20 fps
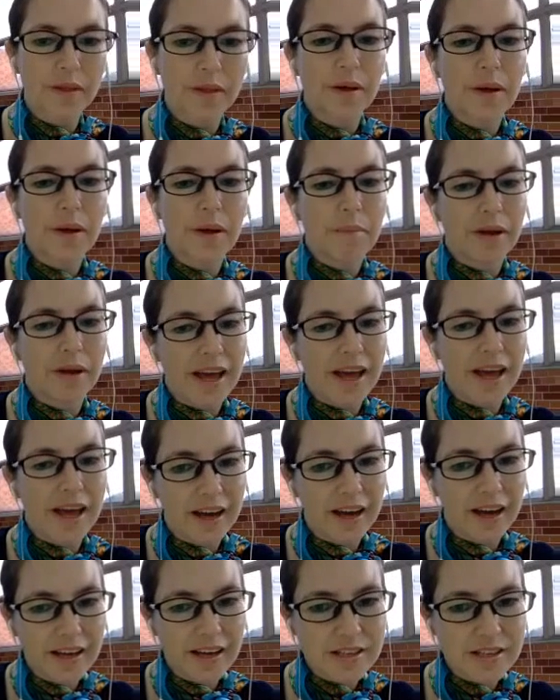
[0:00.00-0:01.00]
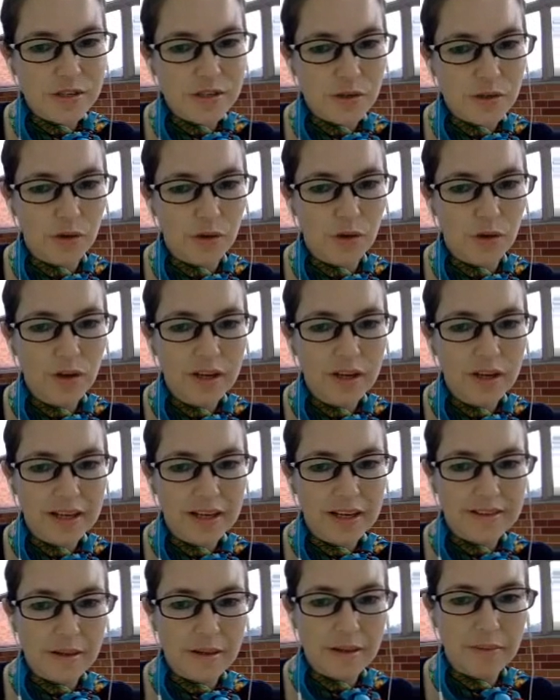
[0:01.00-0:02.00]
but AIS score,
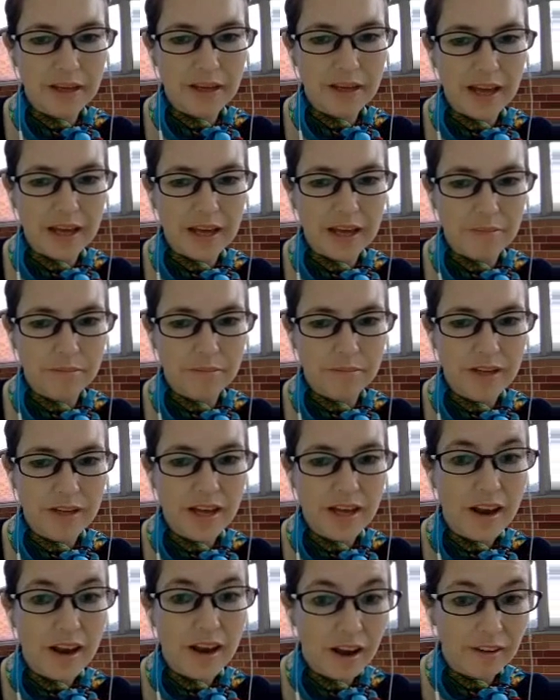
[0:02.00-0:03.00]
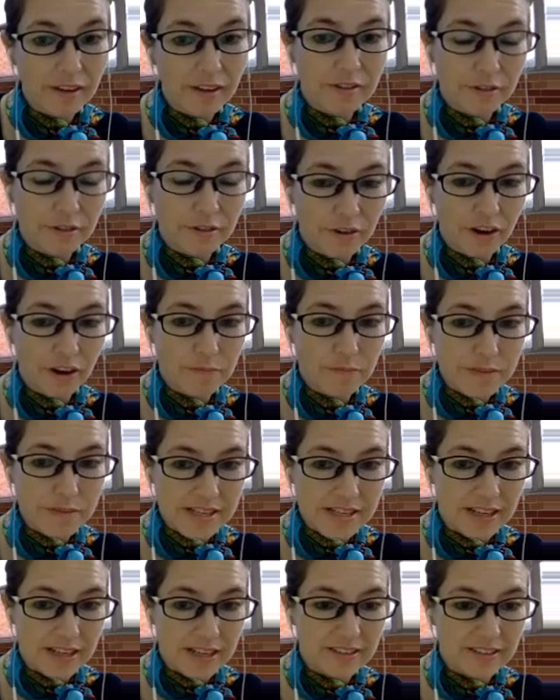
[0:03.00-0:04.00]
it then became
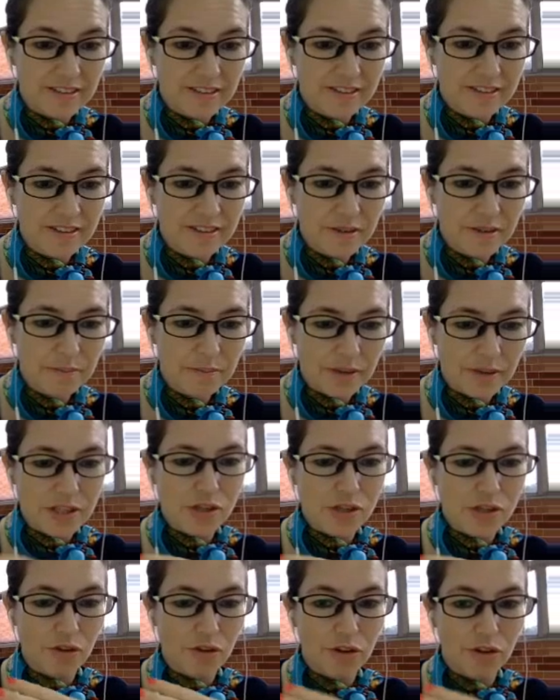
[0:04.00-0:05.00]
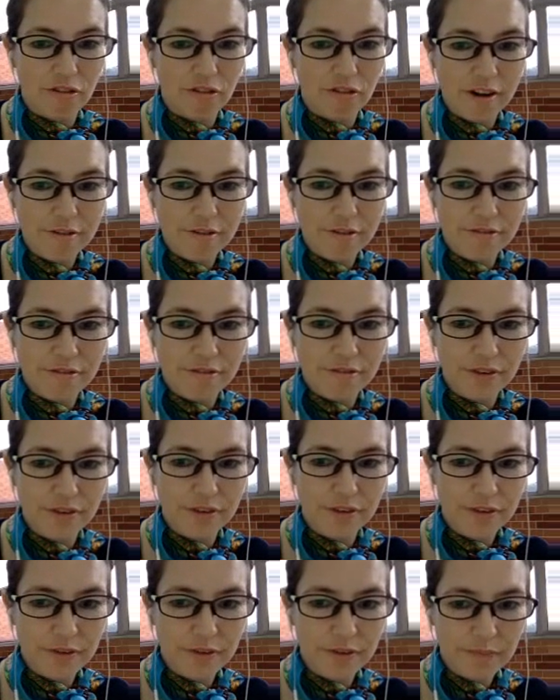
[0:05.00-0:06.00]
95% based on the graph.
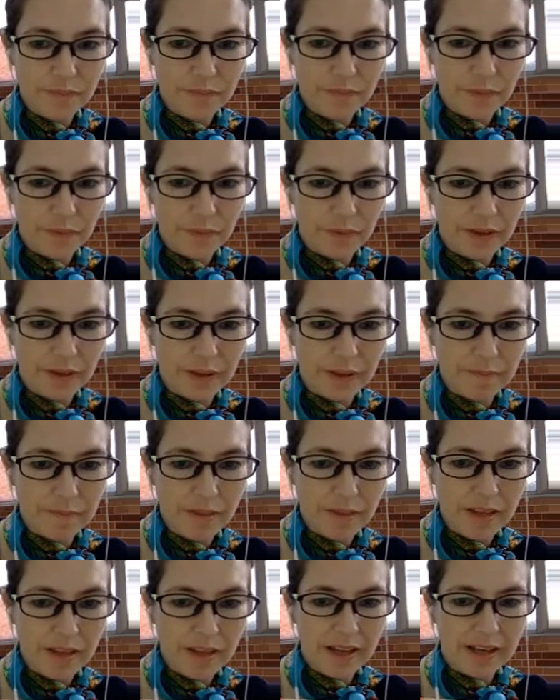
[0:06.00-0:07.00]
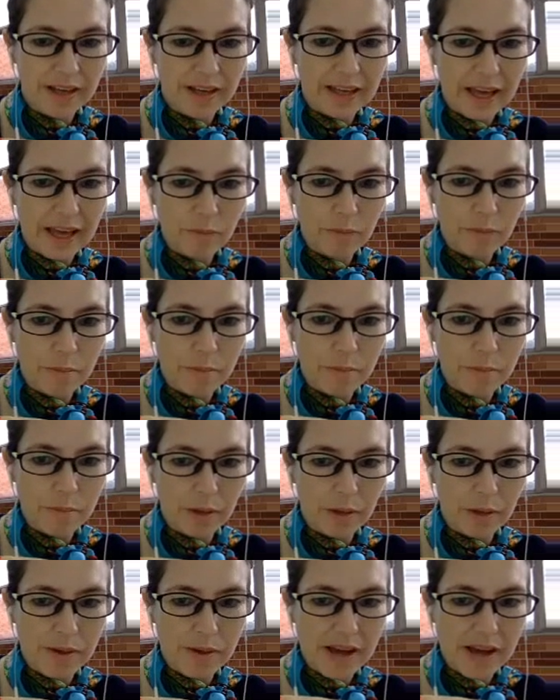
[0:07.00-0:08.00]
Okay, and again with
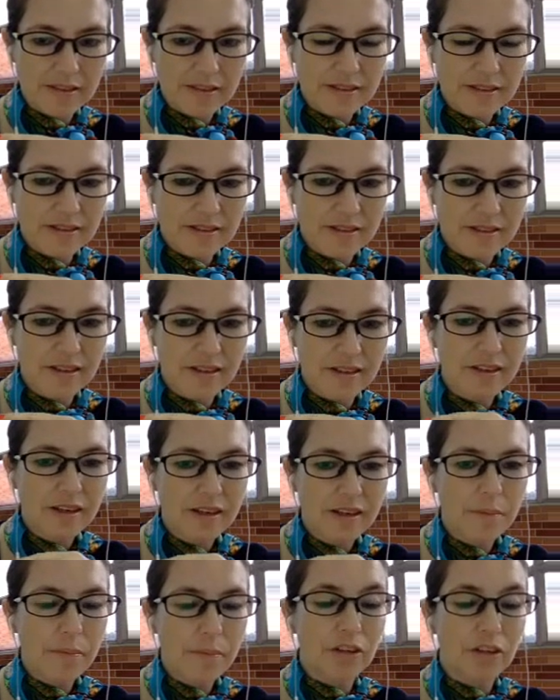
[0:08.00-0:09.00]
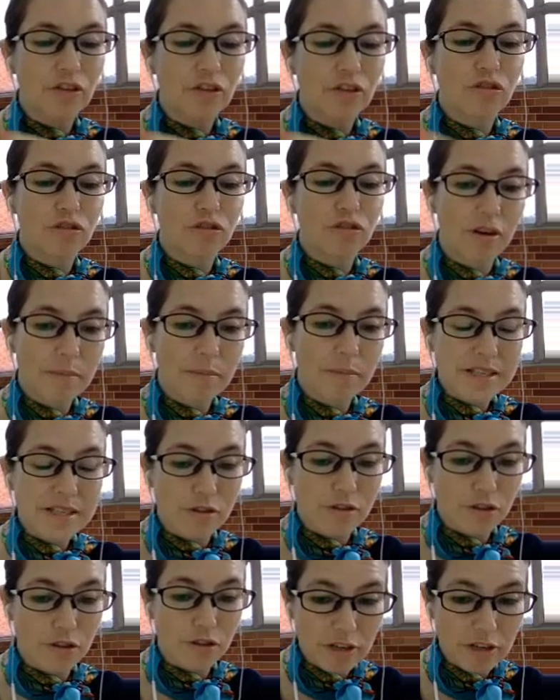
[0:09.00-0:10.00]
Macbeth, by
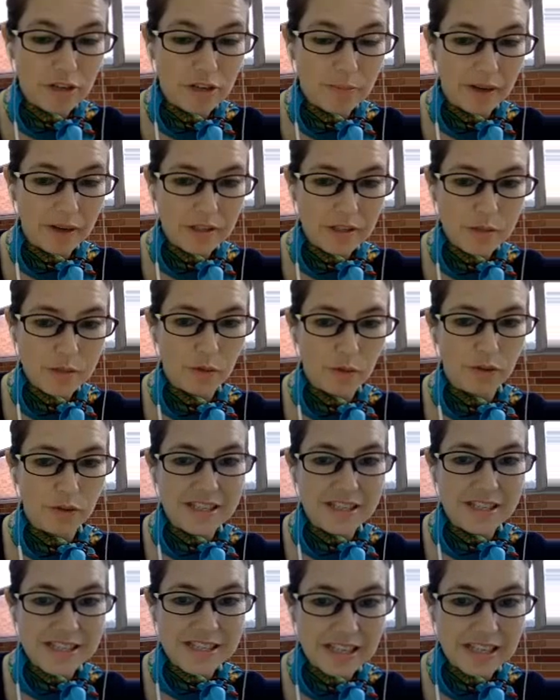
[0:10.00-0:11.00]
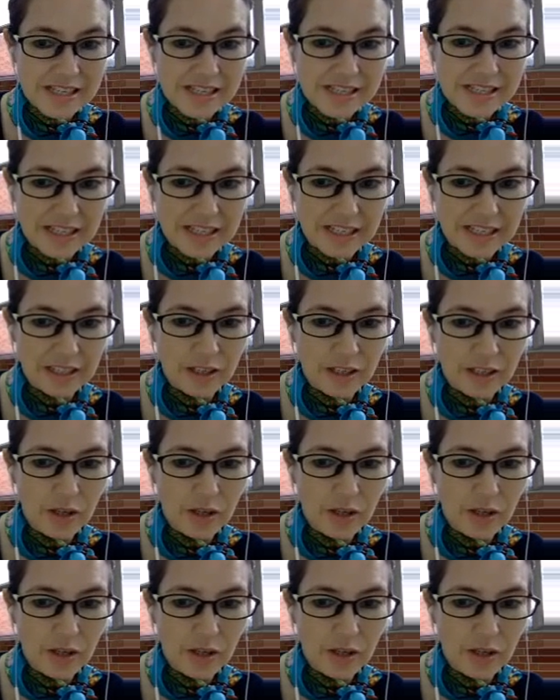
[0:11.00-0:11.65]
trimester 3, by this point, a 16